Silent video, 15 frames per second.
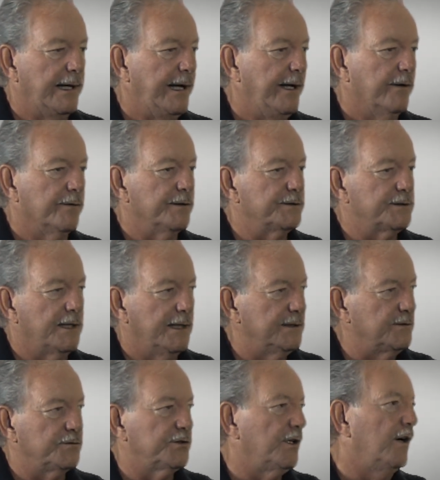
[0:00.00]
hail the
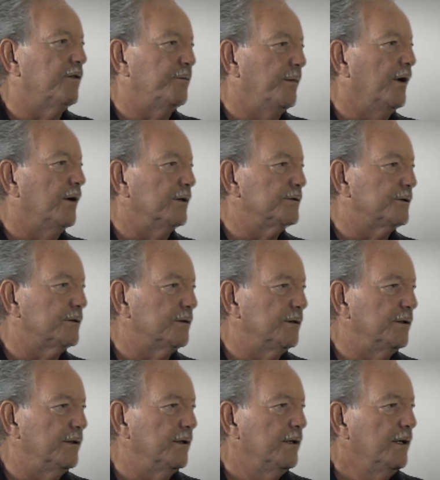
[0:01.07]
size of softballs,
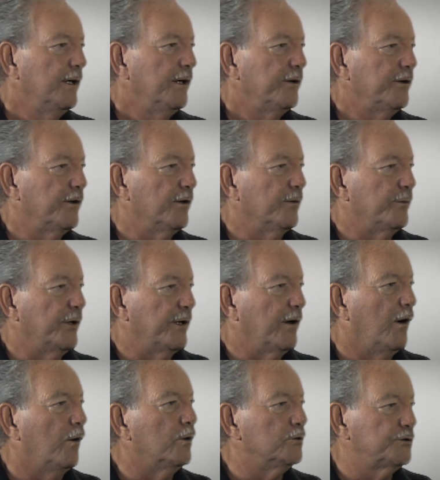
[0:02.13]
you're going to put
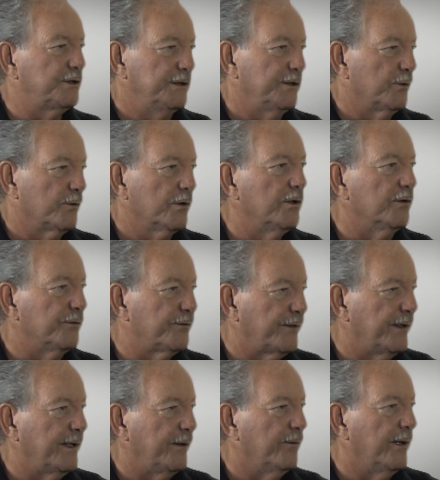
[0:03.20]
holes in the roof
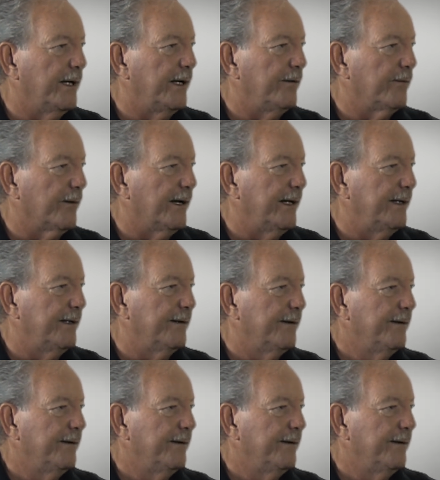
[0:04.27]
anyway, right?